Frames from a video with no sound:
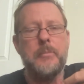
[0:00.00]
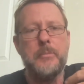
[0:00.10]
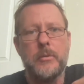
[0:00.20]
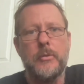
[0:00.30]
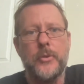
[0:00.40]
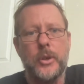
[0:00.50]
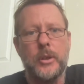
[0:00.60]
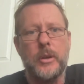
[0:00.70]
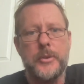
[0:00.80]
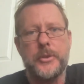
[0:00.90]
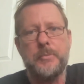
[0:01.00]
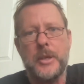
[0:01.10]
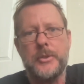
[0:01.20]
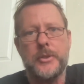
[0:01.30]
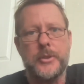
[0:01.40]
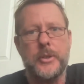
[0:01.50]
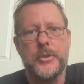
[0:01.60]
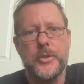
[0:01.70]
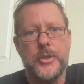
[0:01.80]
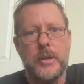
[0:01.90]
mineral fertilizers,
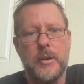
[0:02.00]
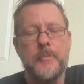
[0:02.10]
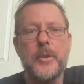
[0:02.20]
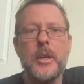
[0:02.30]
pesticides, etc.